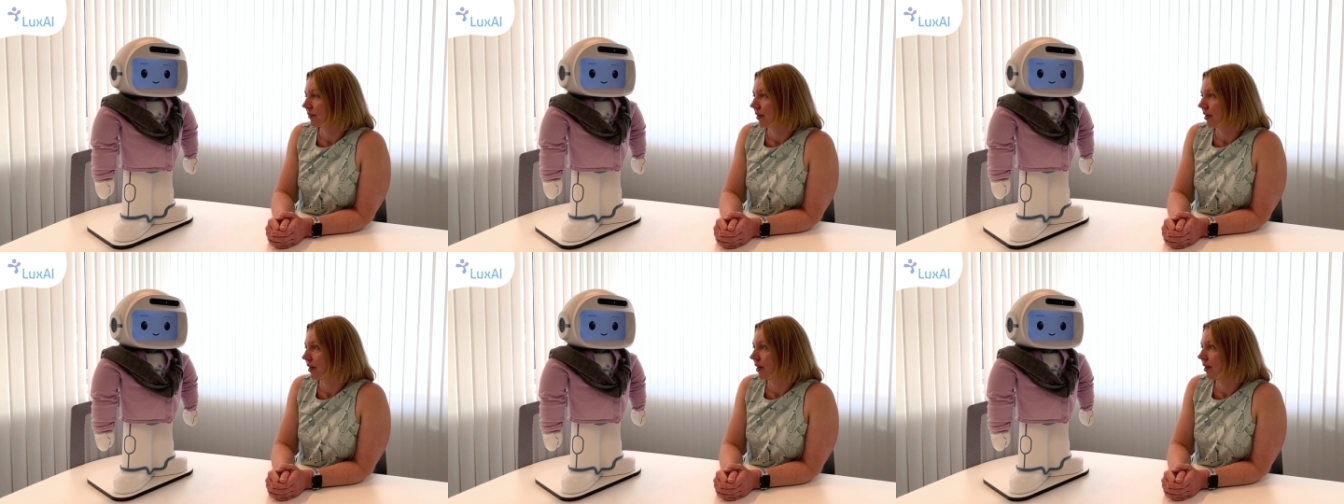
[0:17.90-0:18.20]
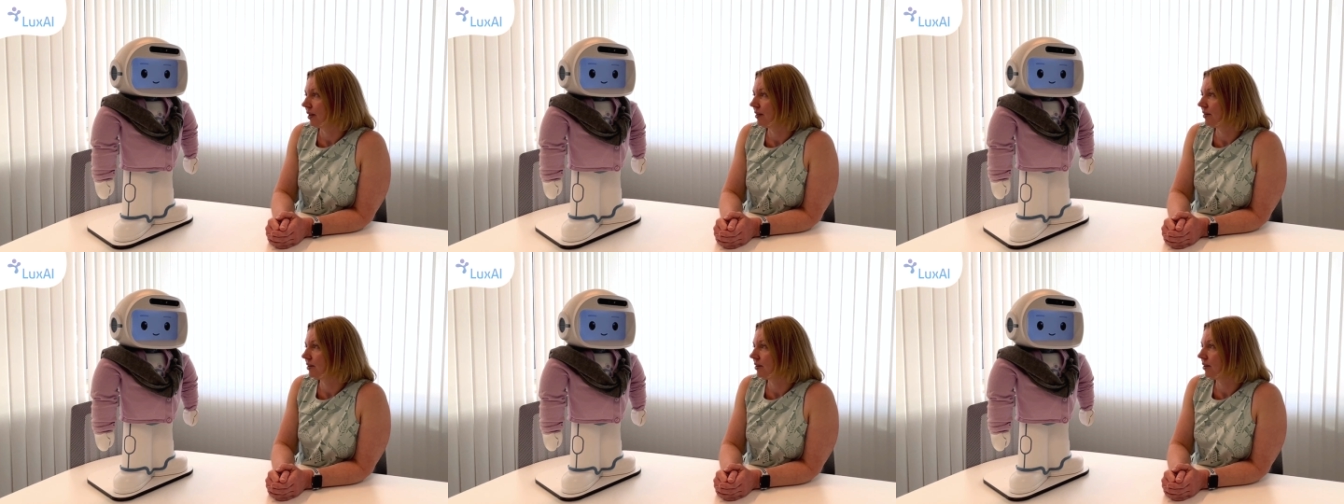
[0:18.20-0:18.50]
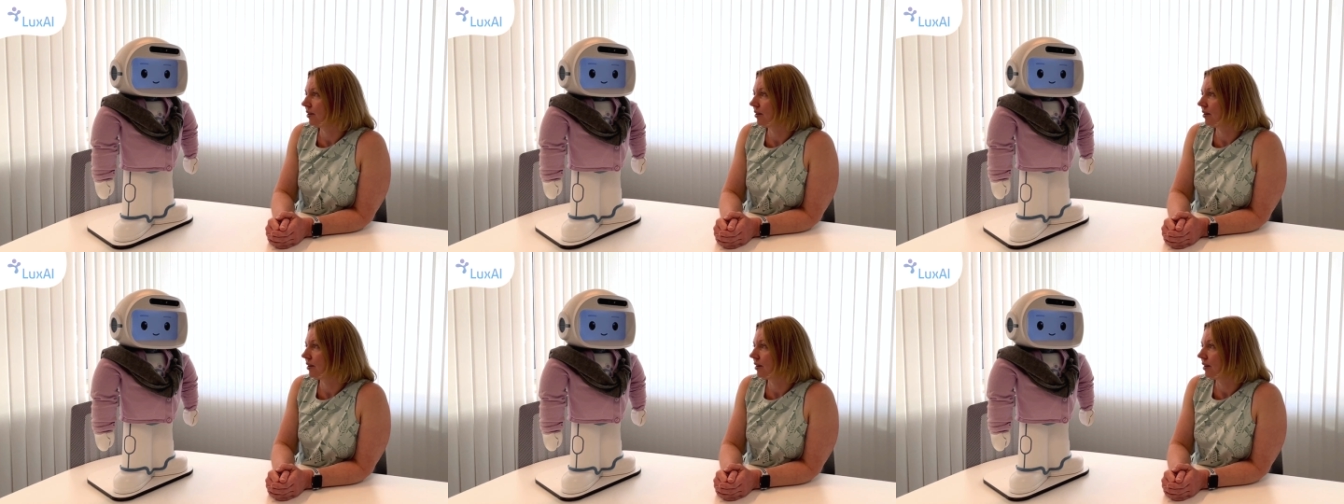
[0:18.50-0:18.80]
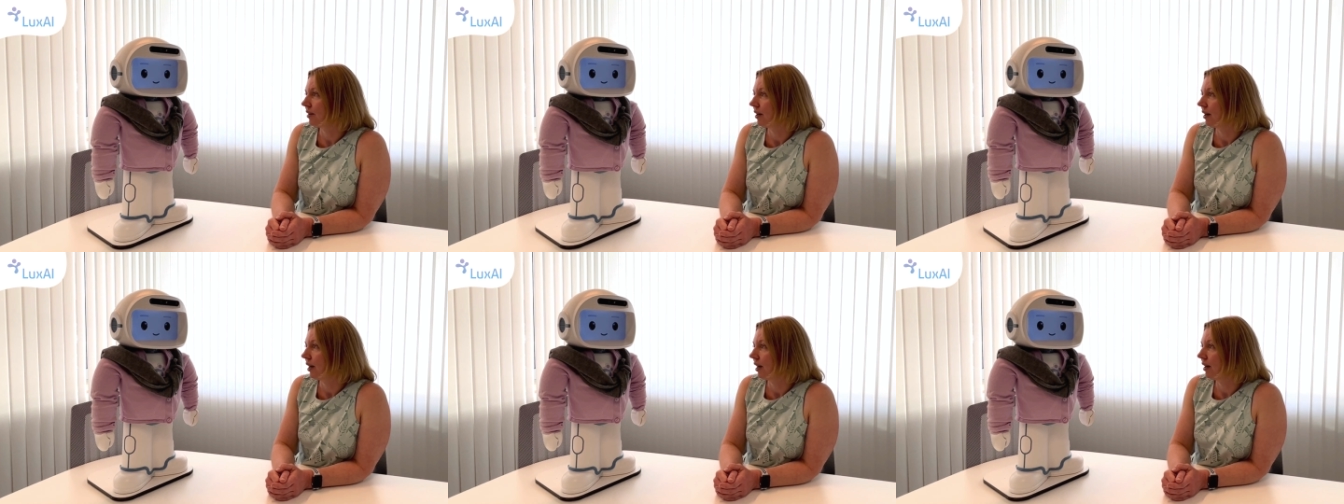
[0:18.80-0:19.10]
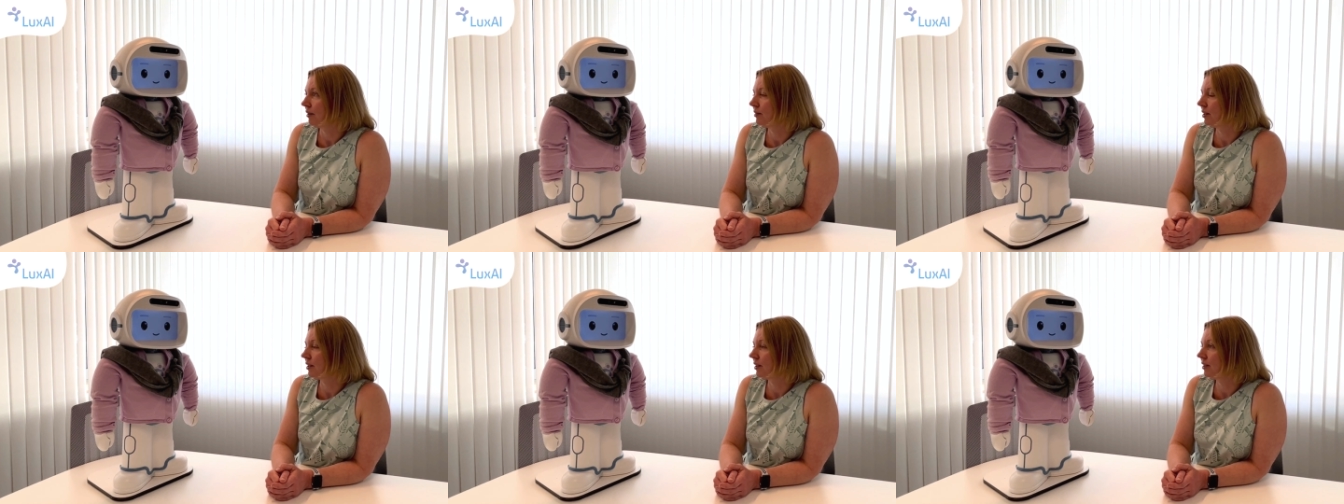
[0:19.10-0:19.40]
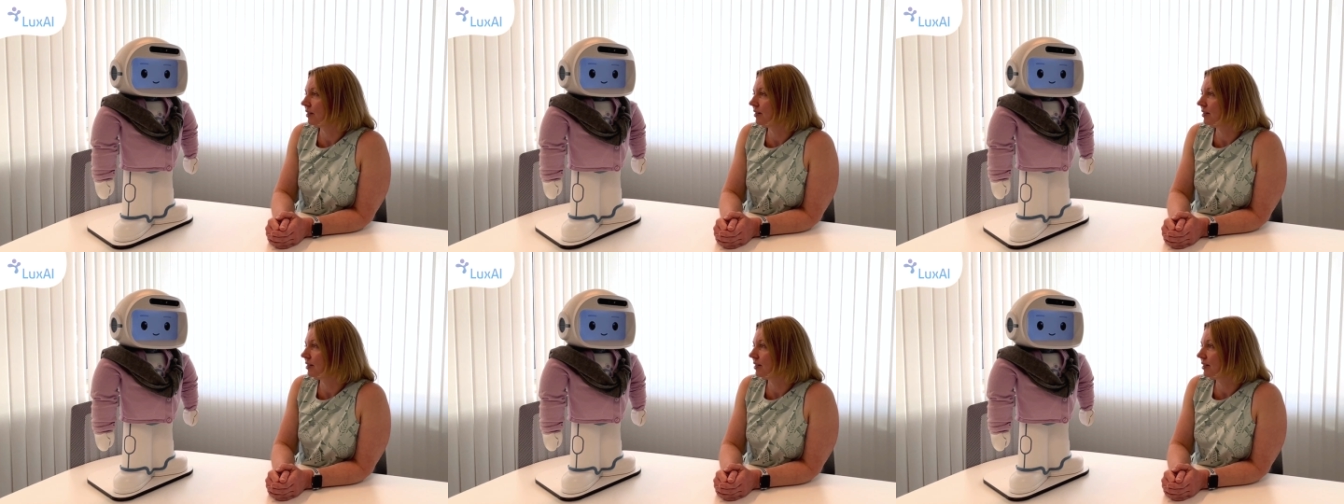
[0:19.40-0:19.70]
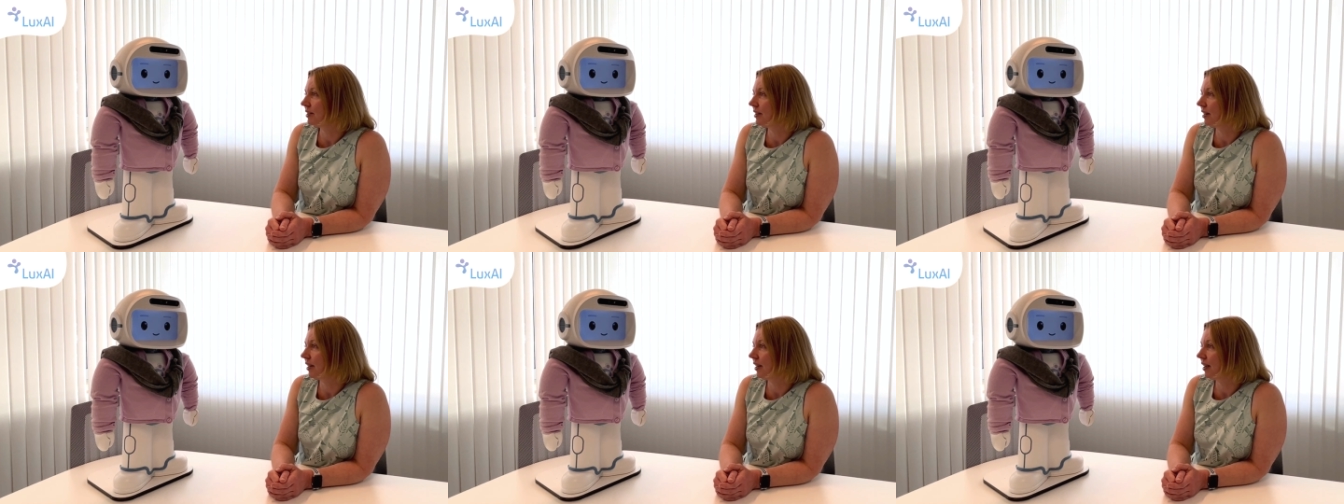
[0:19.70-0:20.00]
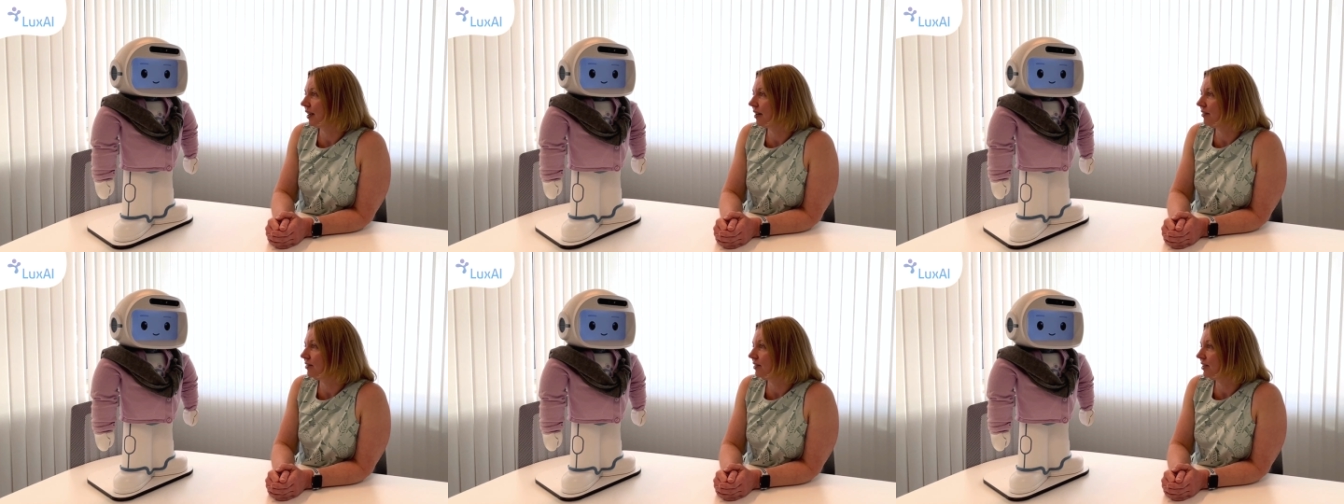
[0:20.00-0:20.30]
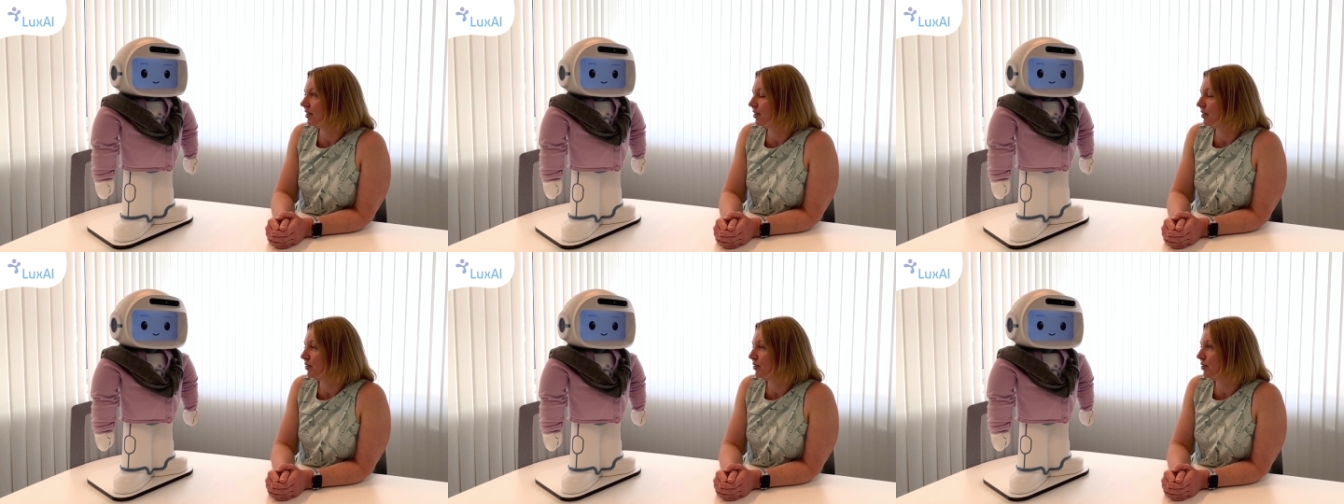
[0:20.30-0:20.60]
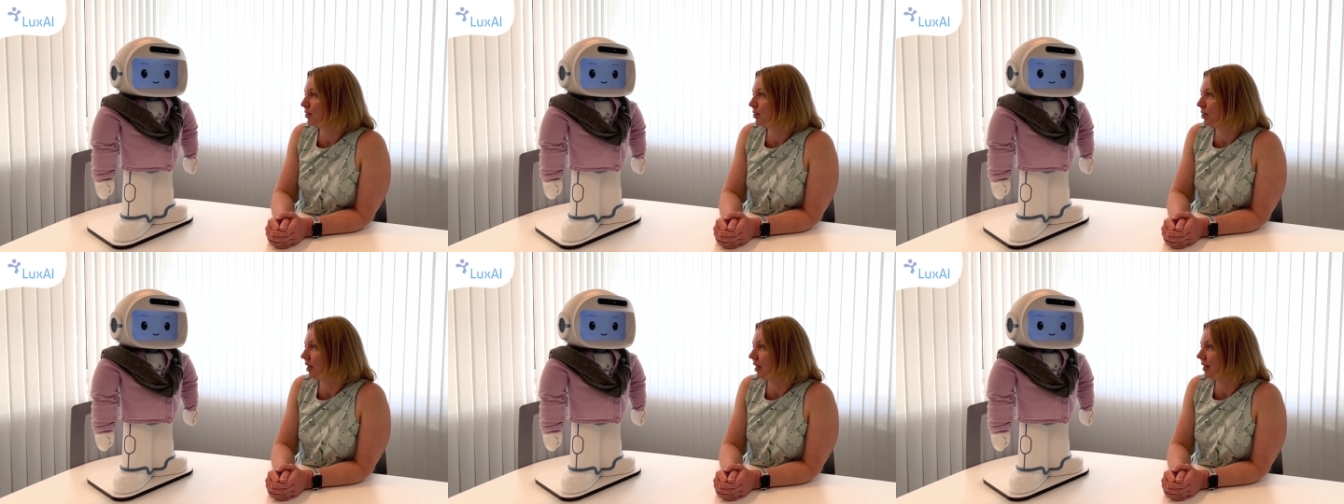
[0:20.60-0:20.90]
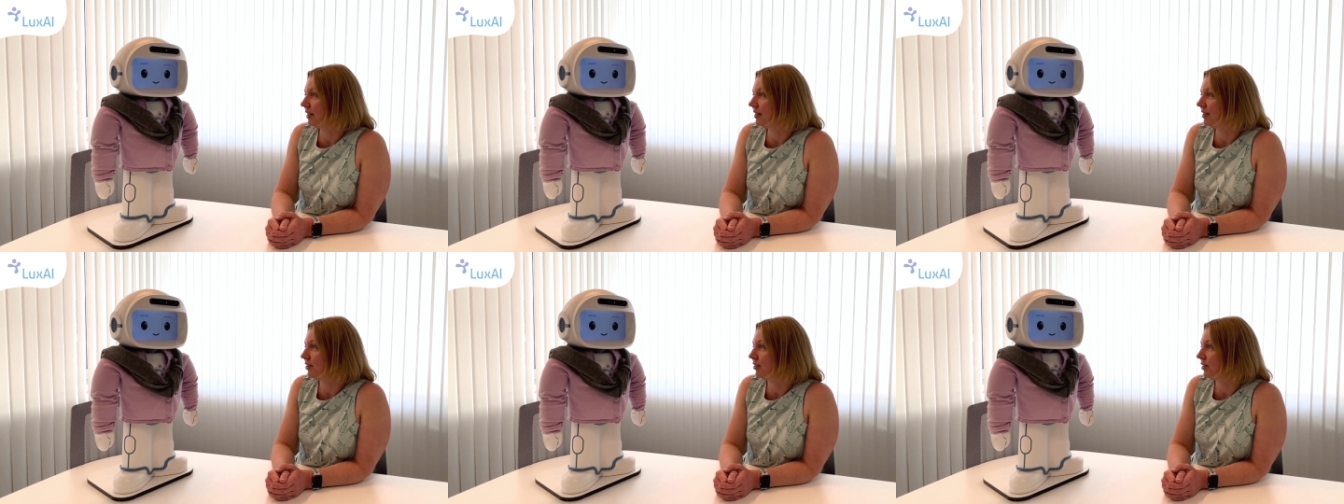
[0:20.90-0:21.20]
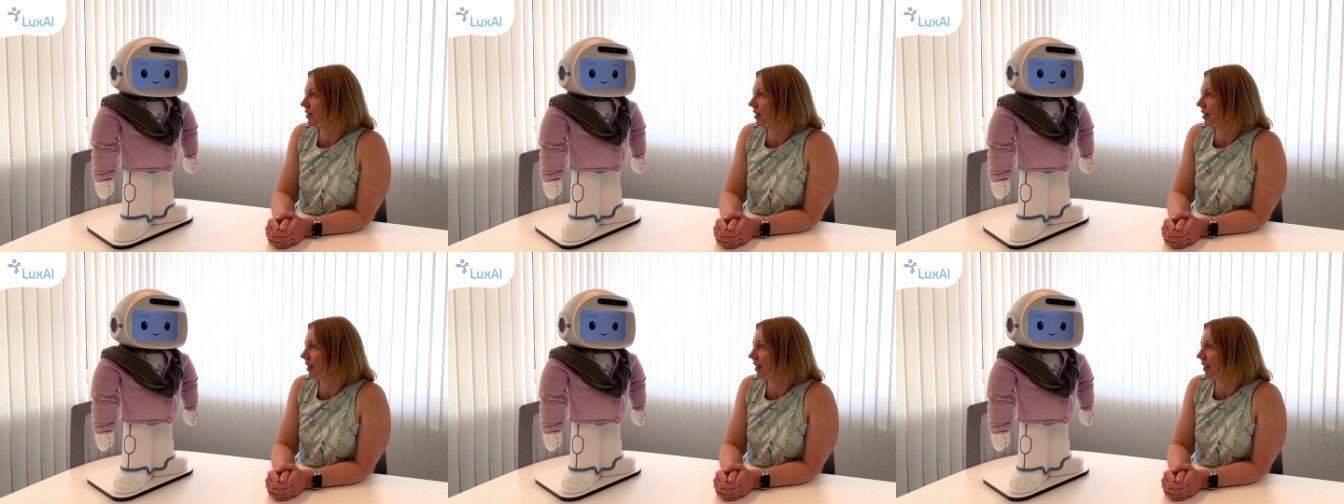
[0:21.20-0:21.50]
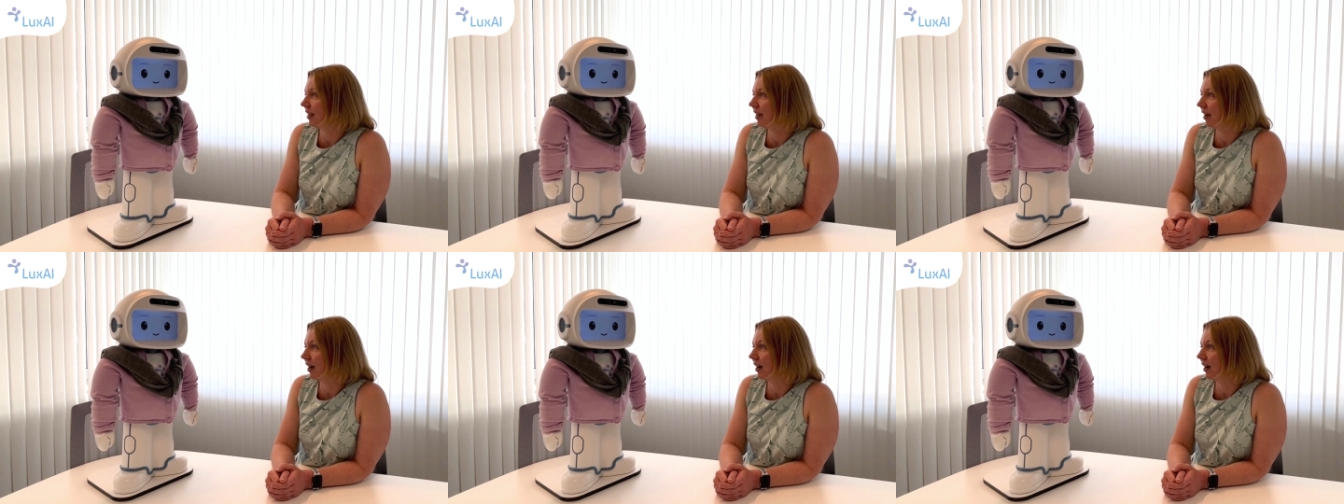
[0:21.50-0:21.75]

Hi, Doc. I'm not good today. I feel so stressed, really.